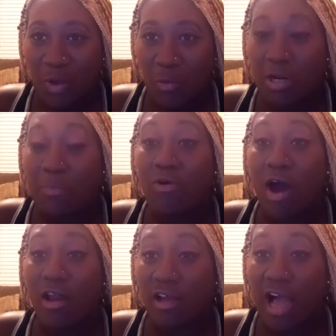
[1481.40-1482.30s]
with a
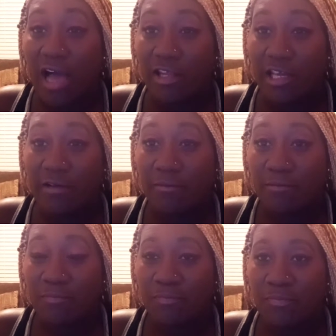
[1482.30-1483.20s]
product out there
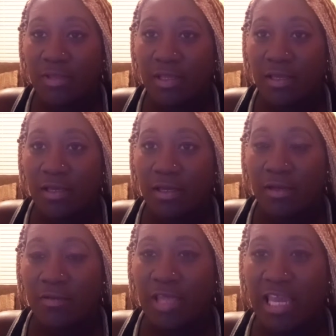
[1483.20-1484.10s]

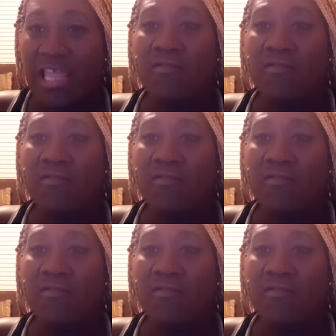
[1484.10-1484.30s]
that